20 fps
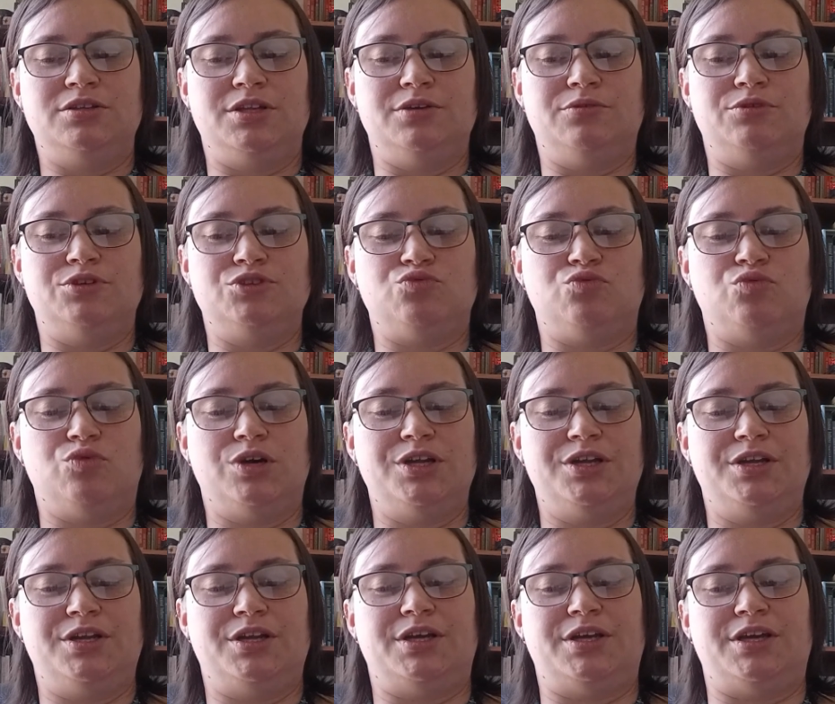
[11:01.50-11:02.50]
there was
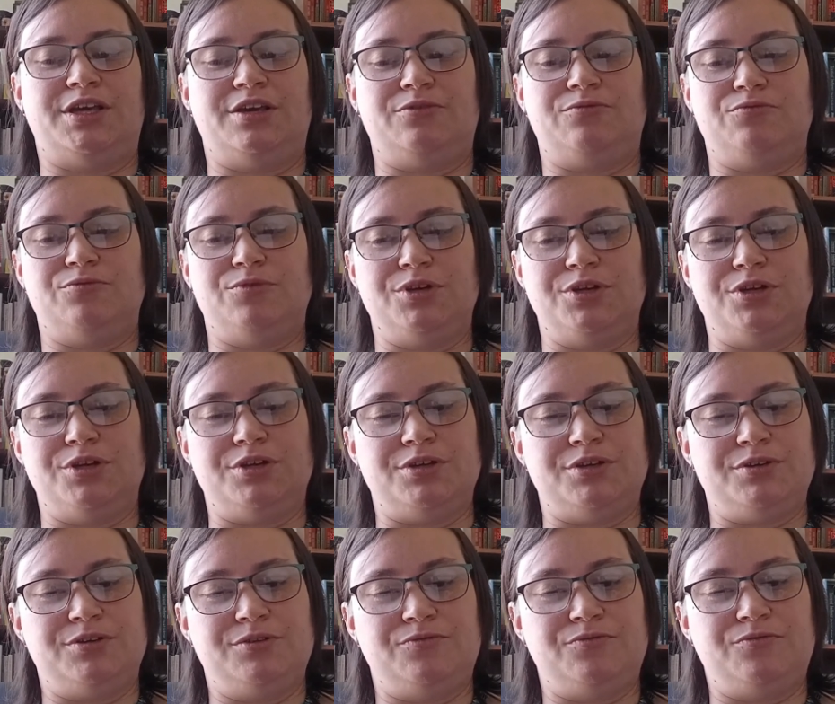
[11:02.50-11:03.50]
one night
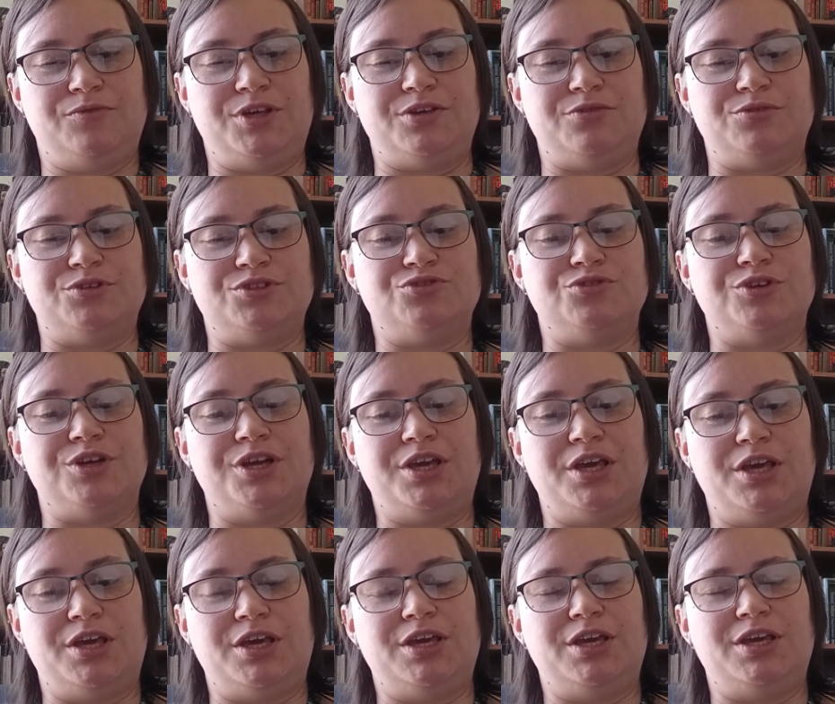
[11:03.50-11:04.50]
where he was
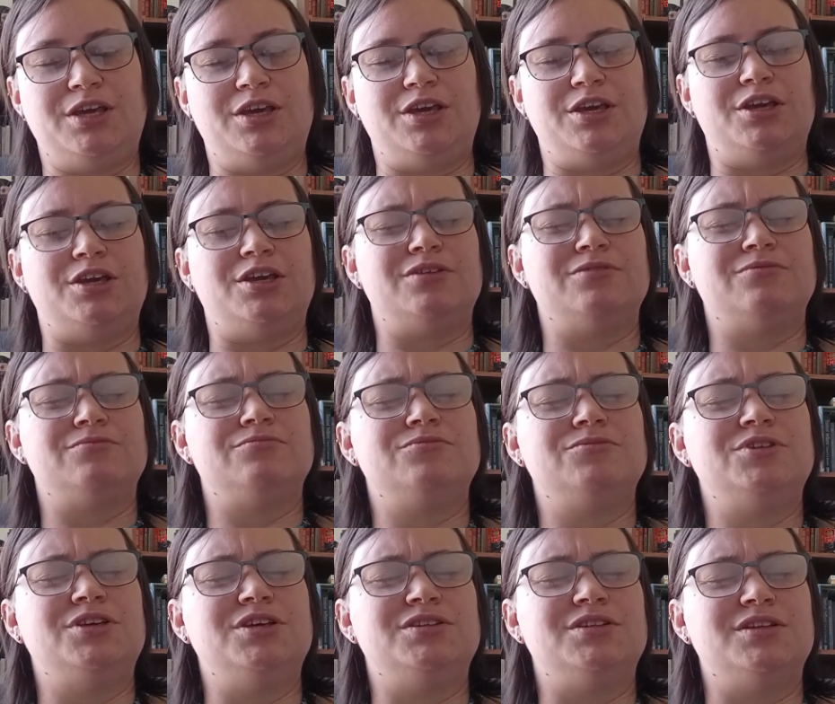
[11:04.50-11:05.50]
drinking. He,
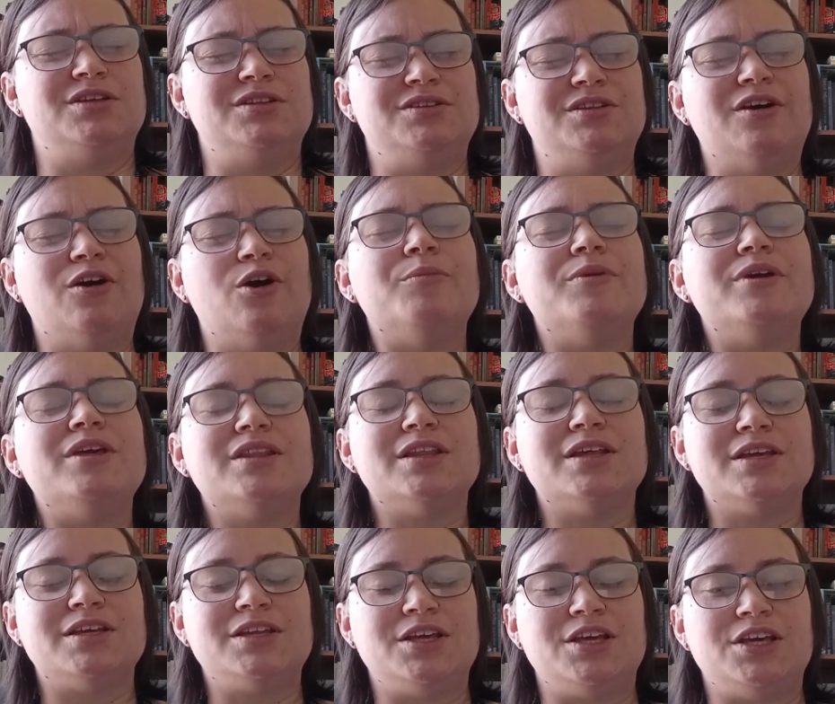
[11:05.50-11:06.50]
he did tell me
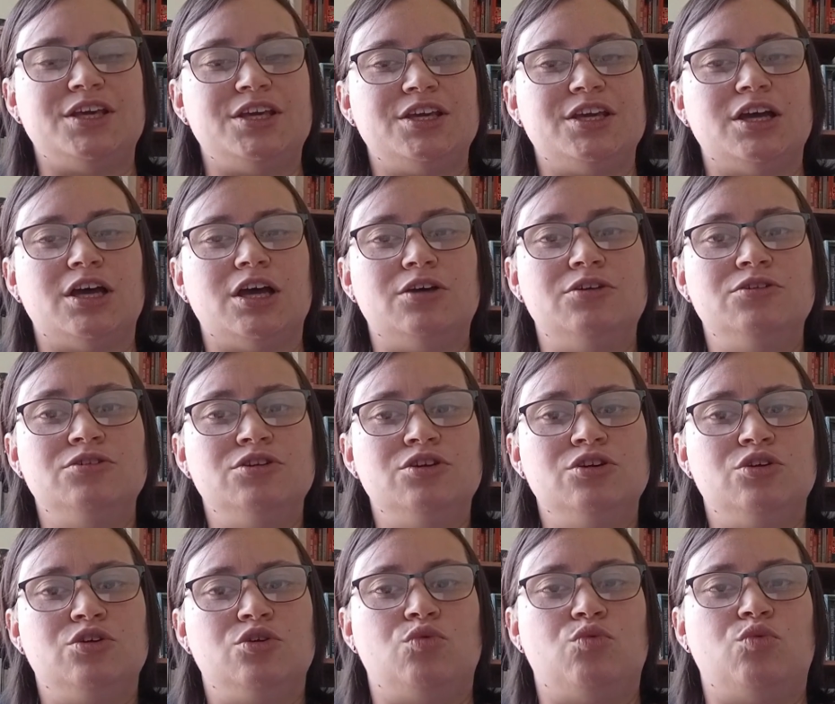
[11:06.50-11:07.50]
that he, uh,
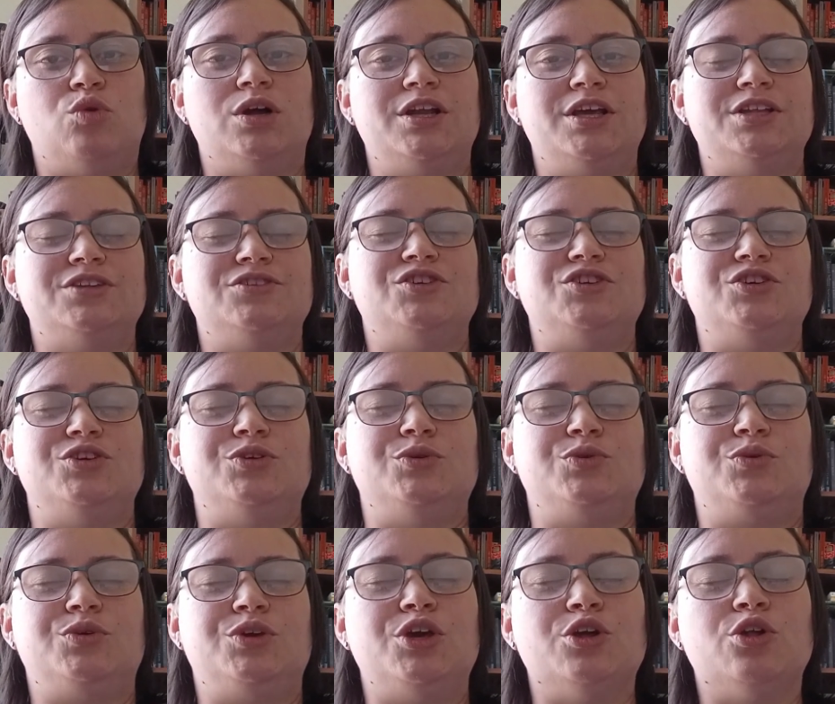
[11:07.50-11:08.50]
wanted to
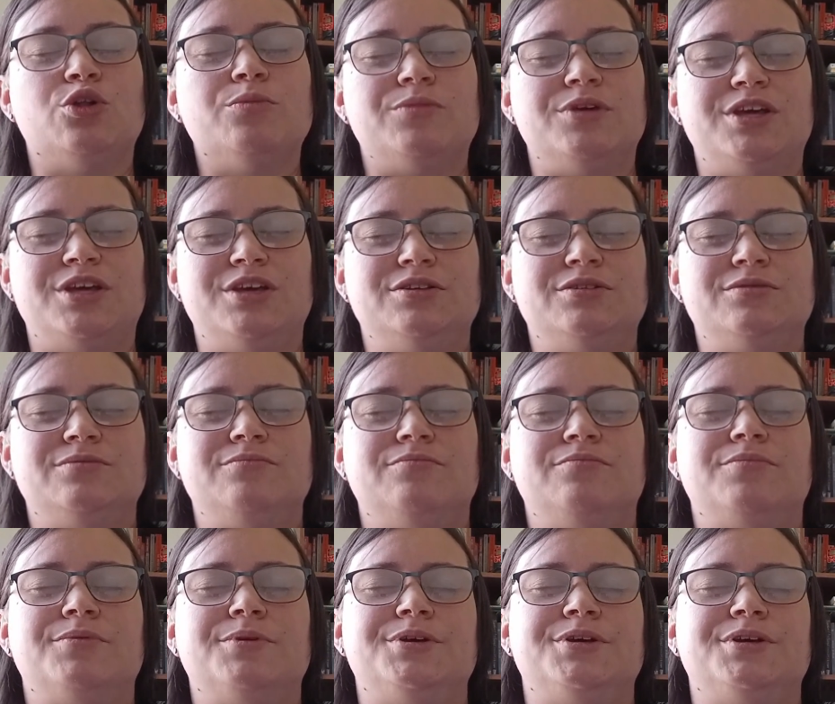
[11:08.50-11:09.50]
kill me,
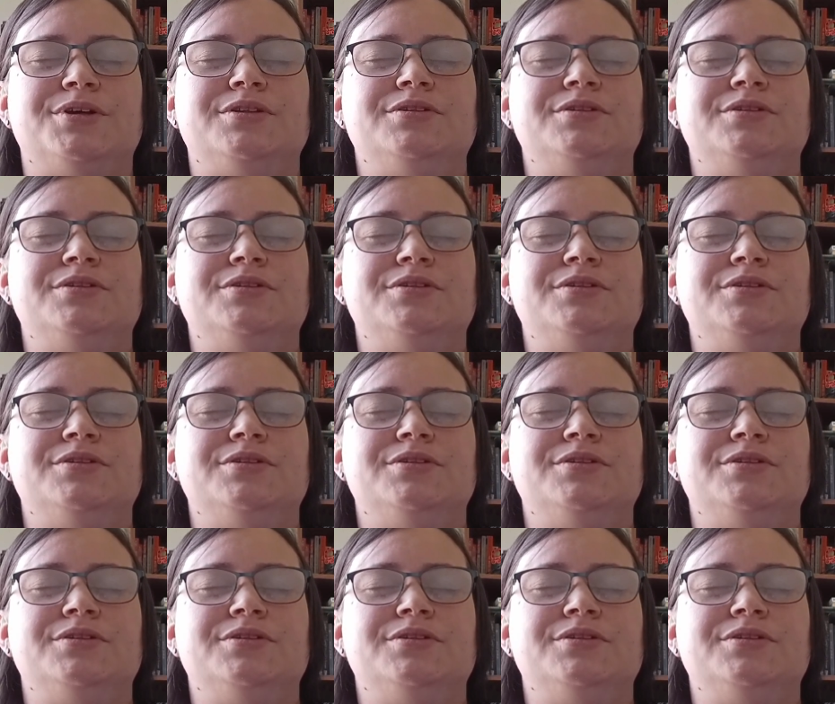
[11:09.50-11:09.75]
but